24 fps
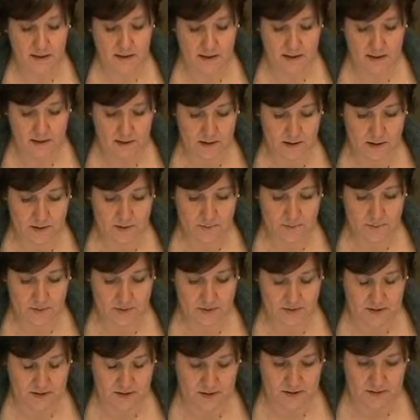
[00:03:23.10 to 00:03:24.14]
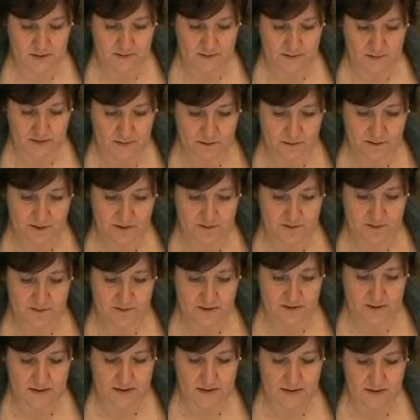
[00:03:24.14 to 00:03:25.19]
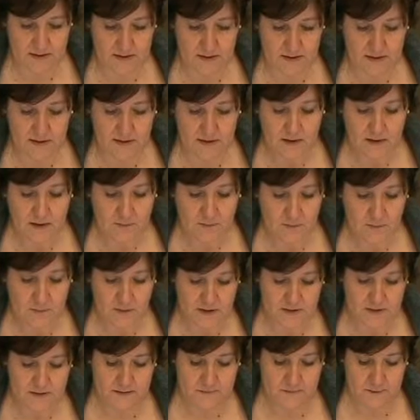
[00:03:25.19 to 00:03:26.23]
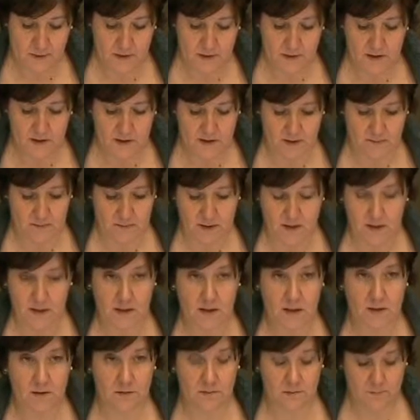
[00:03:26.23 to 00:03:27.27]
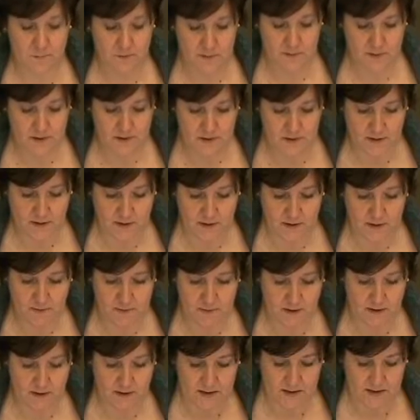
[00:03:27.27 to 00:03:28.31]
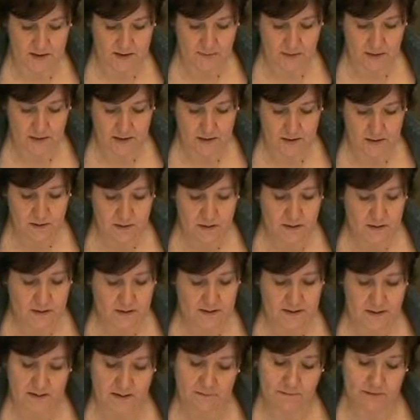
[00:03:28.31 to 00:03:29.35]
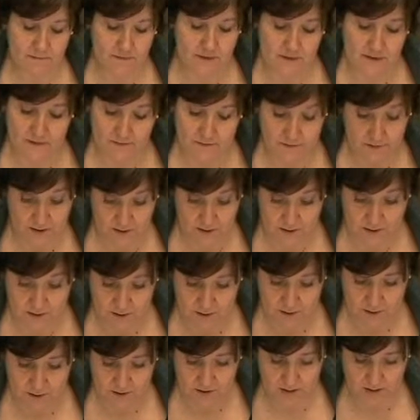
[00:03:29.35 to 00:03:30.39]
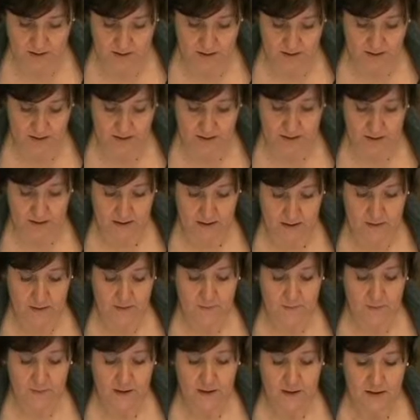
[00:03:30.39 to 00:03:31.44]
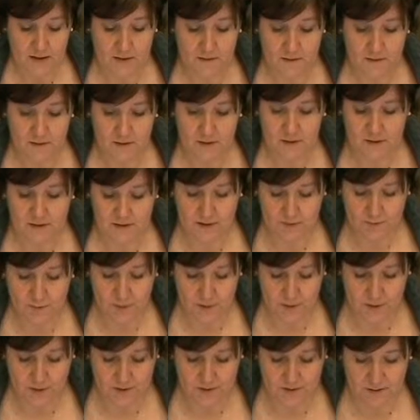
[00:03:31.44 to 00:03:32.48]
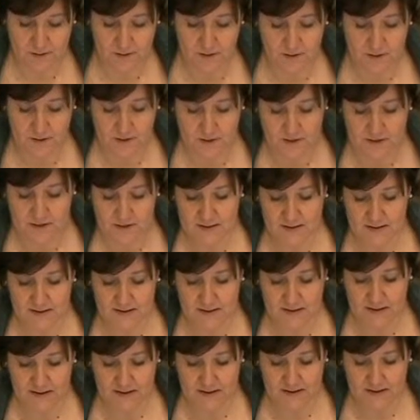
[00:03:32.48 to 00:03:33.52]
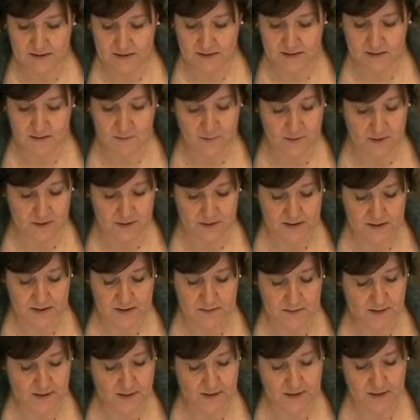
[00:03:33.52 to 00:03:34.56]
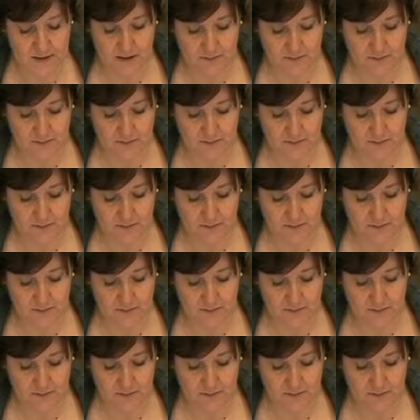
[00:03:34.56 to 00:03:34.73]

hiring persons with autism in Italy, Postwork in Belgium, Terlab in Spain, Salva Vita Foundation in Hungary. Even the report is designed and printed by